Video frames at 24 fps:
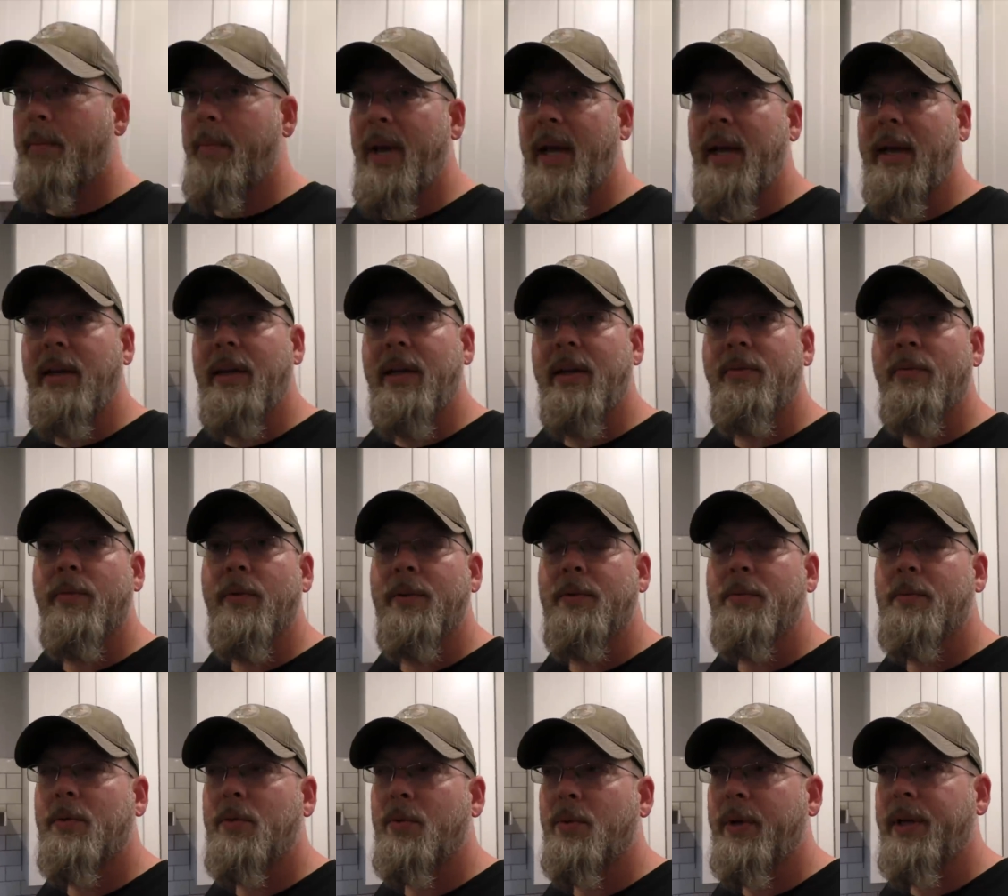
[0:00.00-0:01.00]
main difference
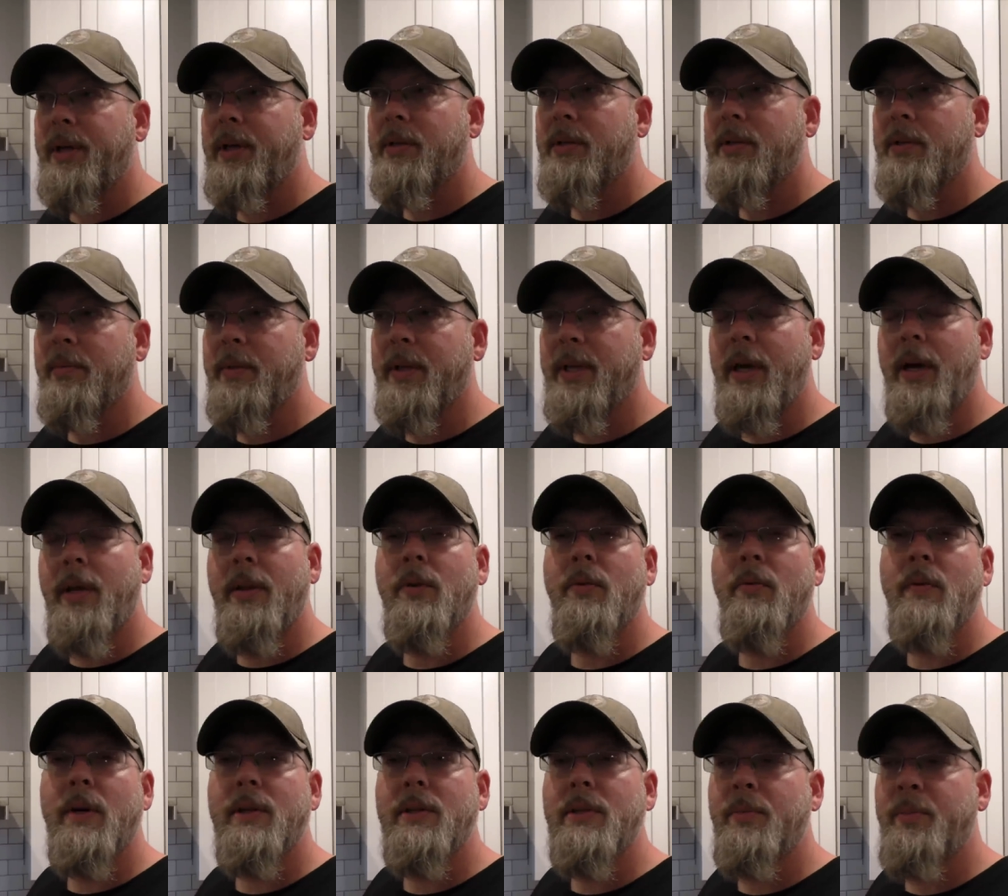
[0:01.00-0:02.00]
between some of the other
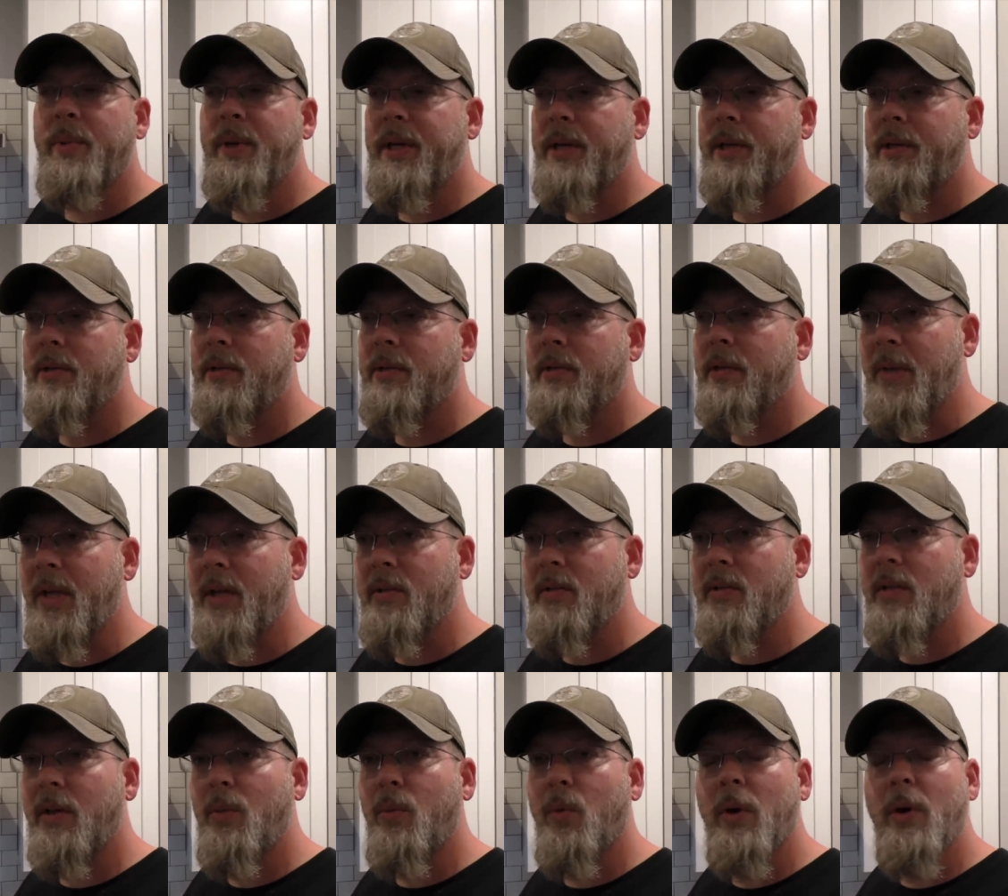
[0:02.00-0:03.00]
recipes is
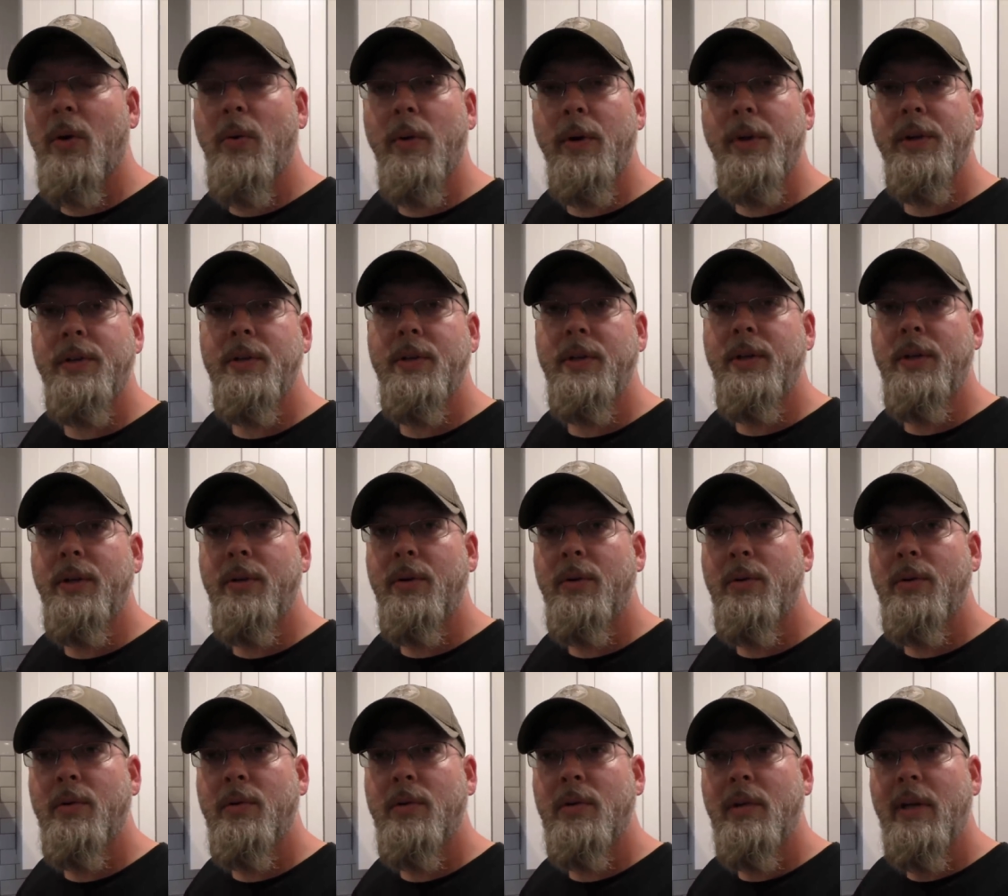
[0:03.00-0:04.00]
that we're going to
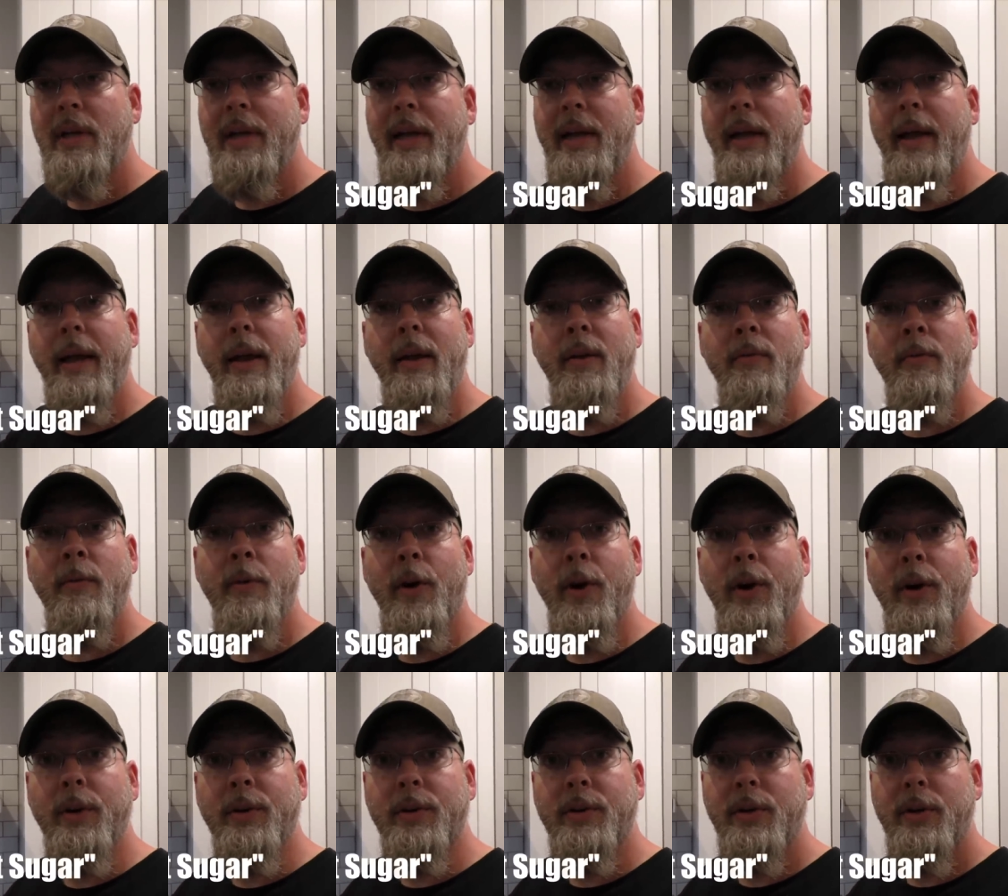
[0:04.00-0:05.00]
use
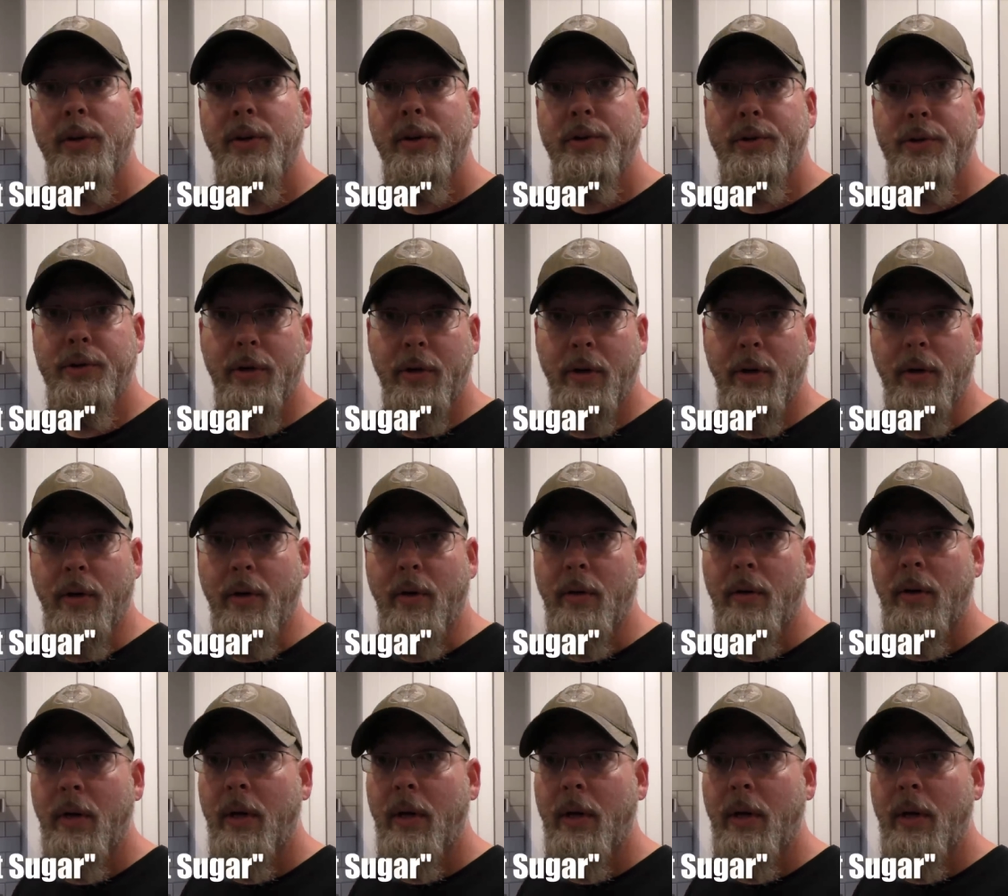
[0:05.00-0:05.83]
invert sugar.